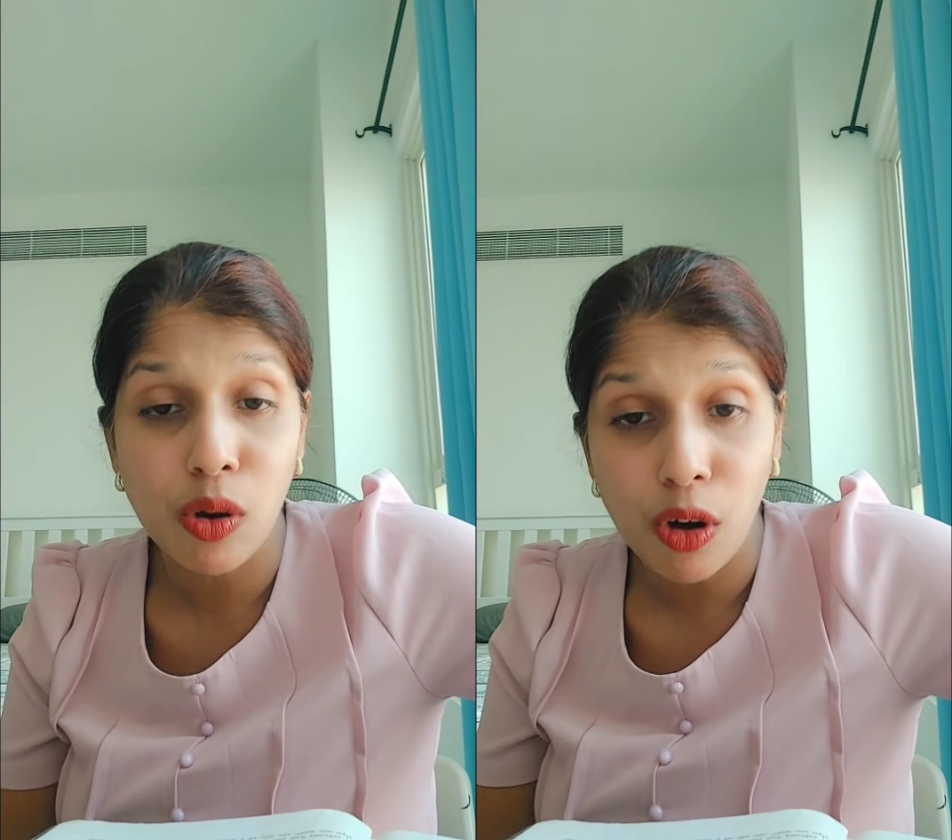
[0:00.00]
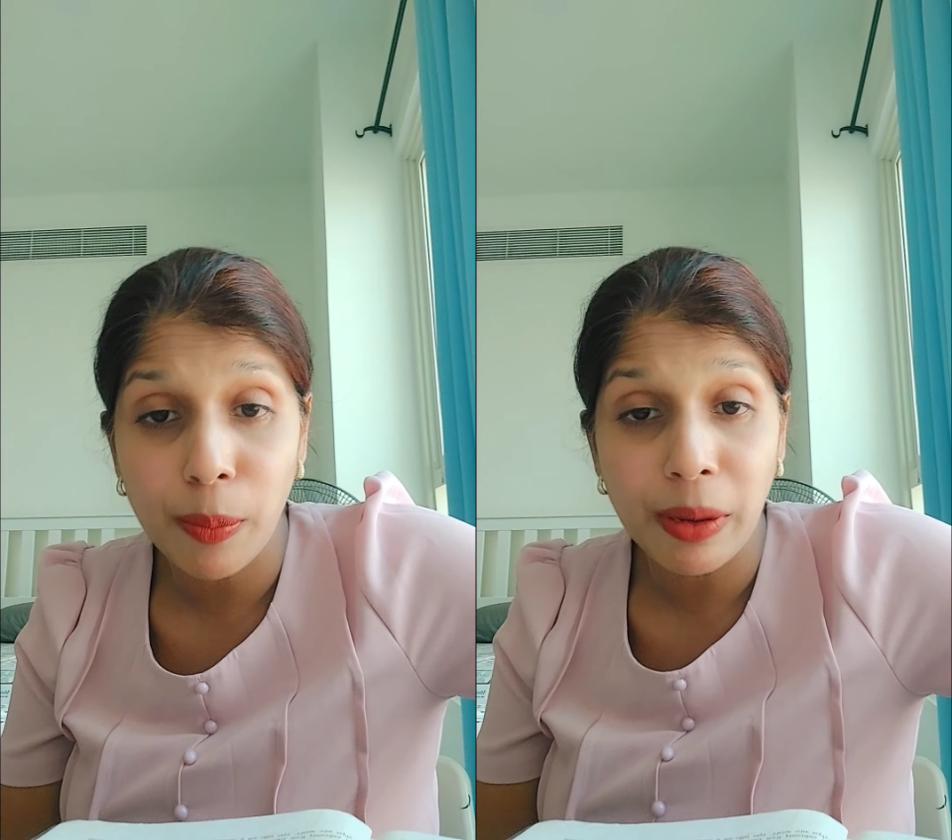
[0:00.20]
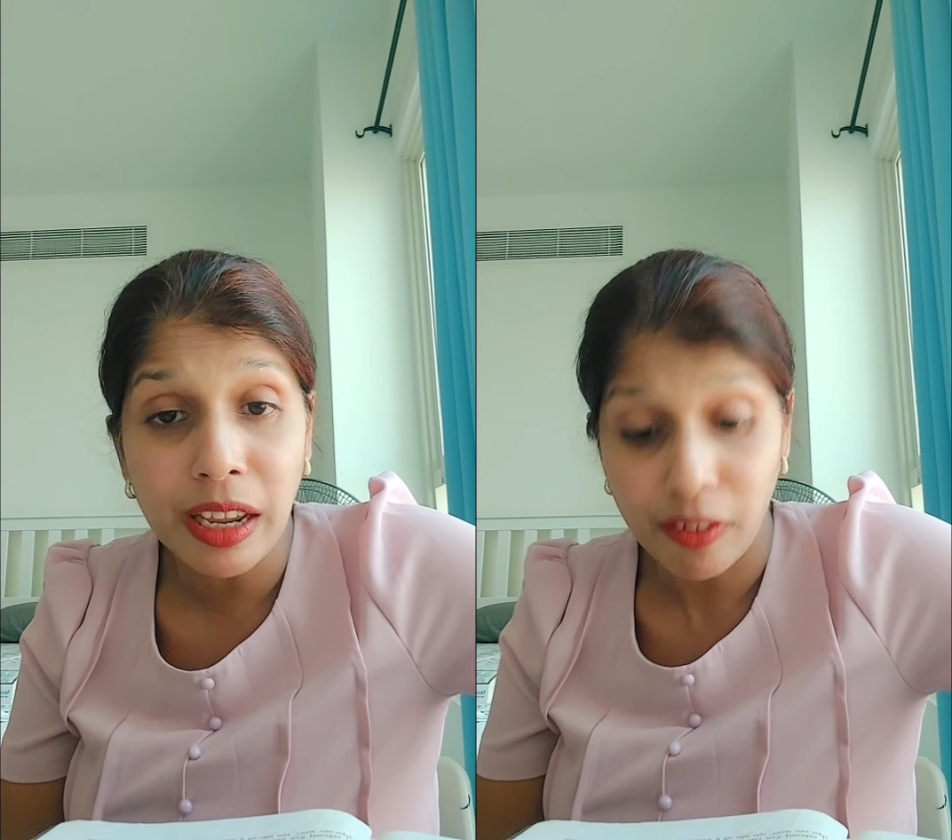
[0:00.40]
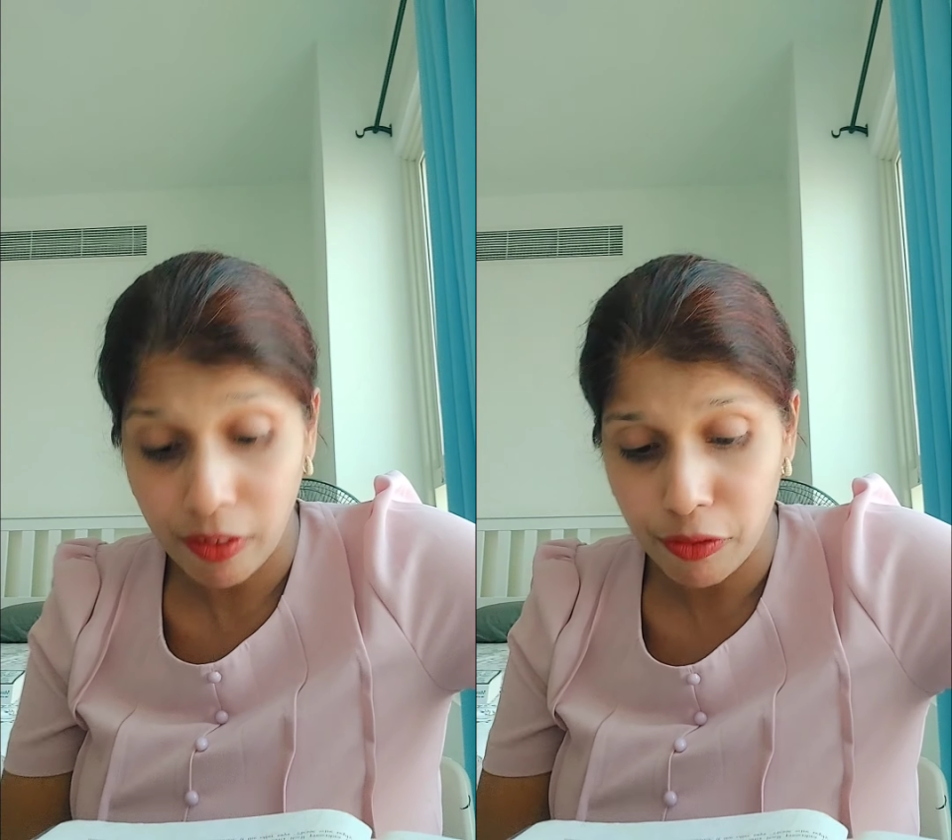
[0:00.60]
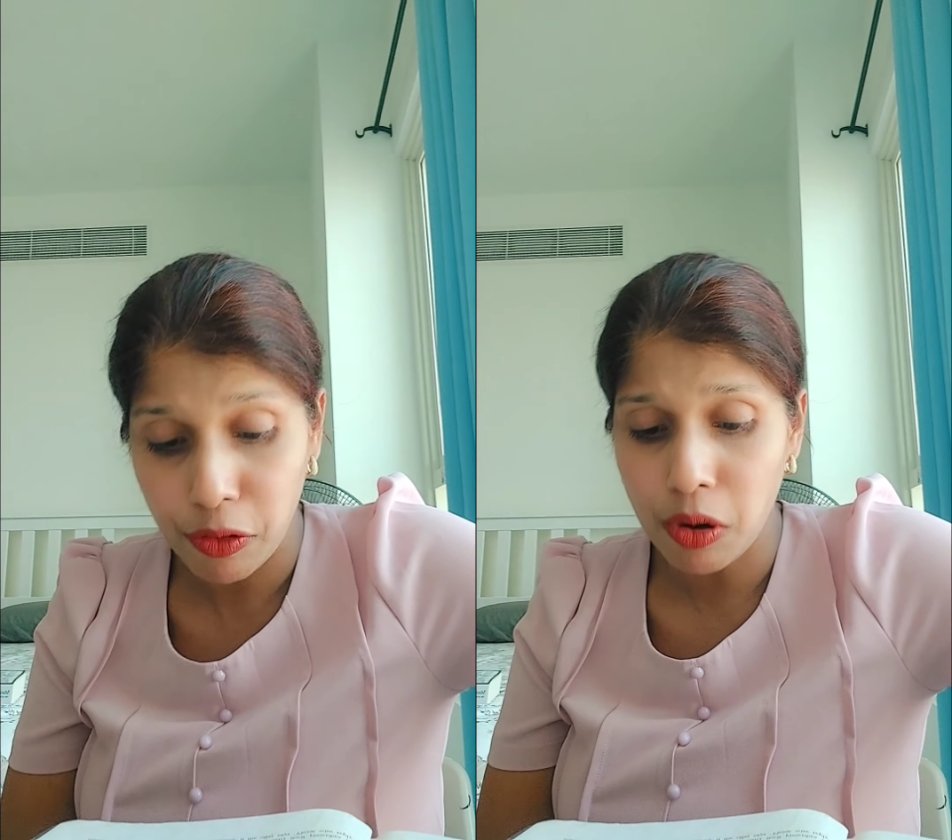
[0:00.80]
or be
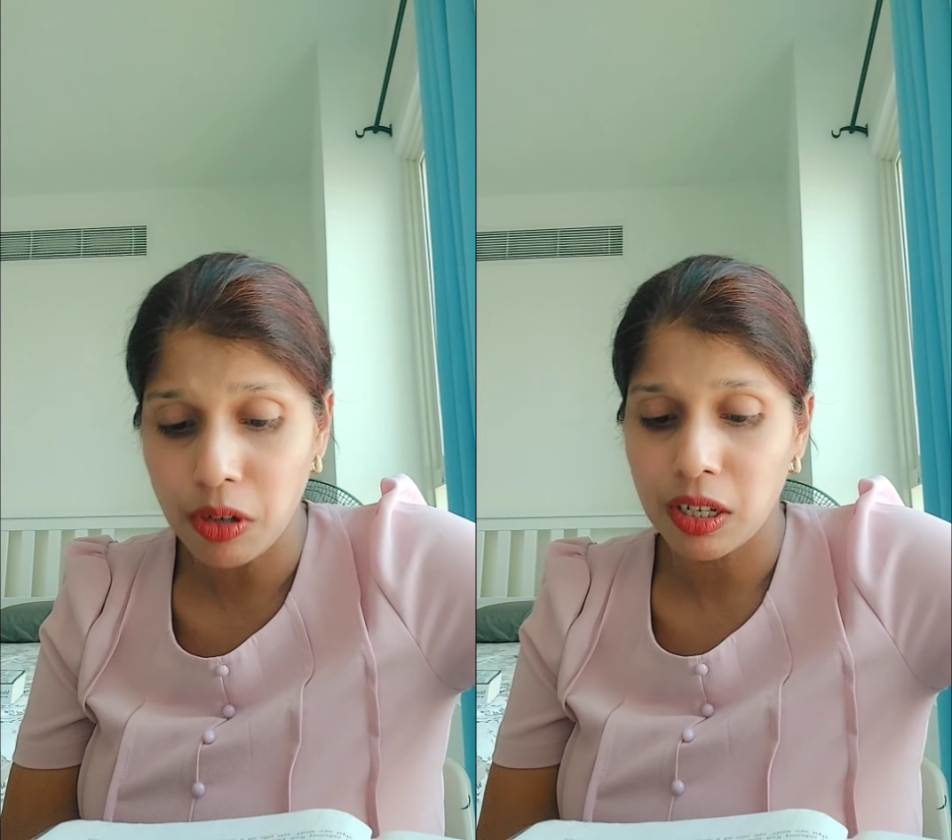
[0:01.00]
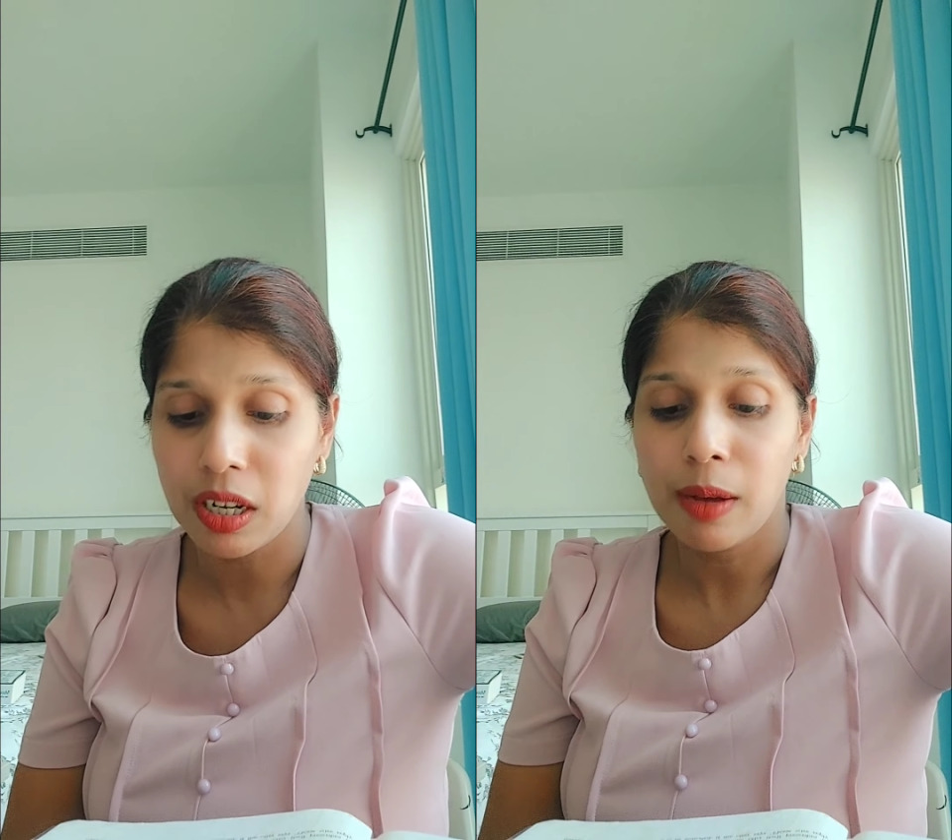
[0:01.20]
revoked